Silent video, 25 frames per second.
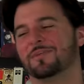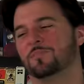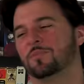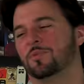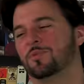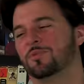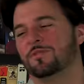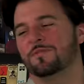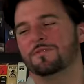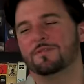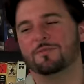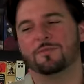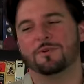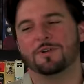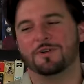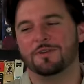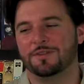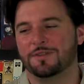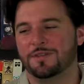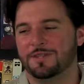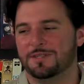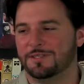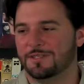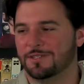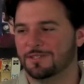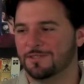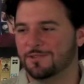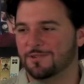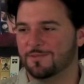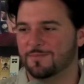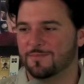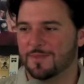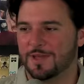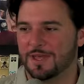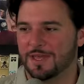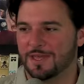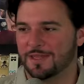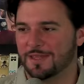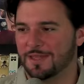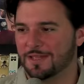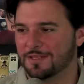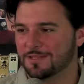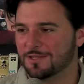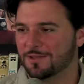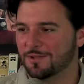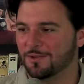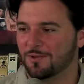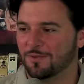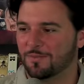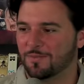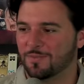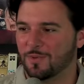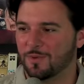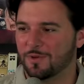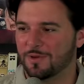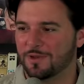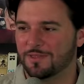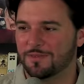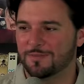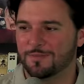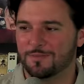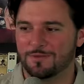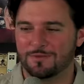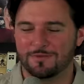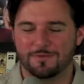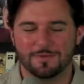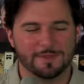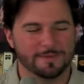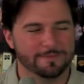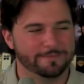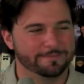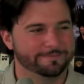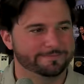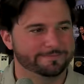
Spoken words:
to prove the world needs a Superman. That's the whole point of the movie.